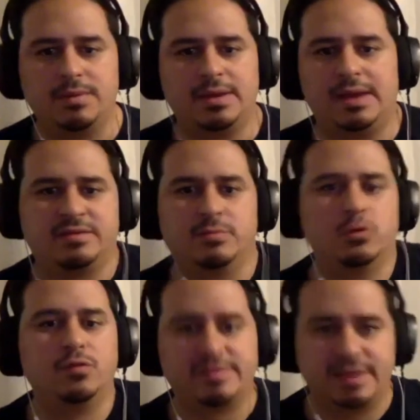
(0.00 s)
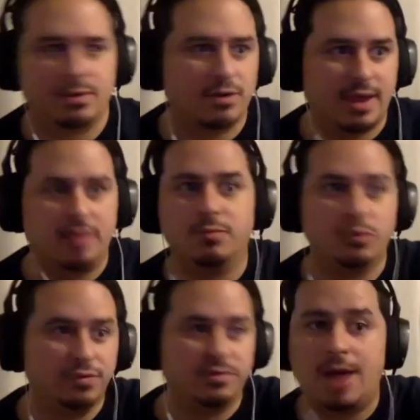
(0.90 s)
As a movie, it's like, okay,
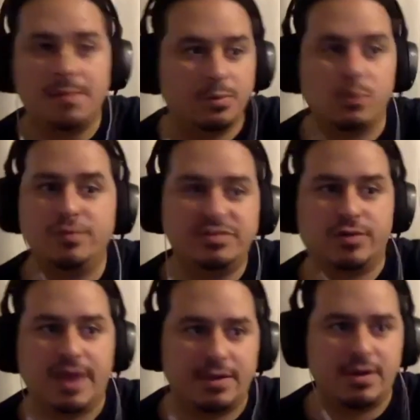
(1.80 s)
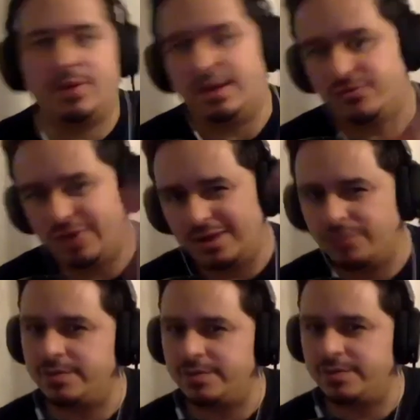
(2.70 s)
the comic movie's okay, great, but not trying to do
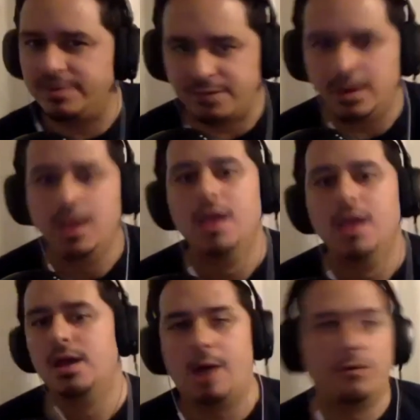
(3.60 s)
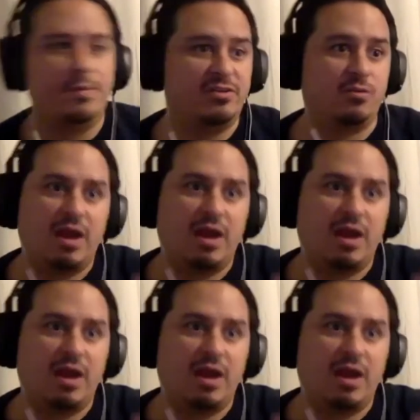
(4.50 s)
something different. I wouldn't be surprised.